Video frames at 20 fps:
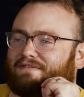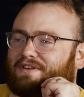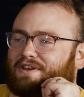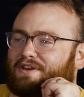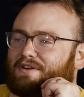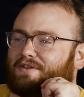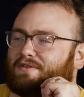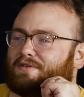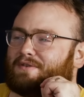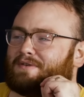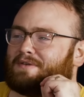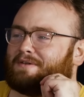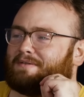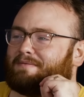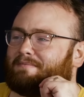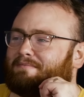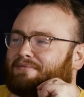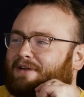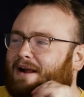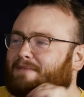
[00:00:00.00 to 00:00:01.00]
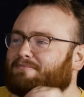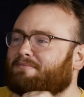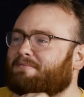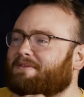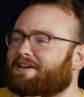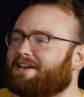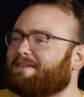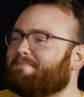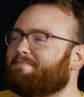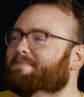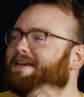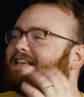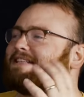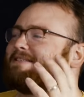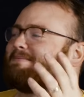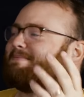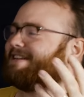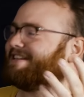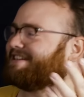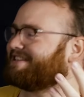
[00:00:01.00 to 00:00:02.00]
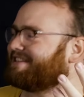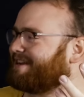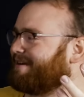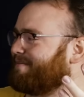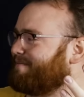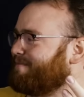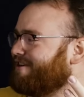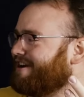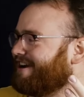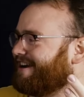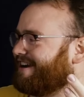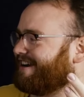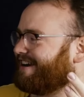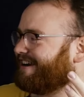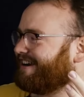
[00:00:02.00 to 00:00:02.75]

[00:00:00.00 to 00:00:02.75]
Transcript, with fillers: of you probably in a basement somewhere,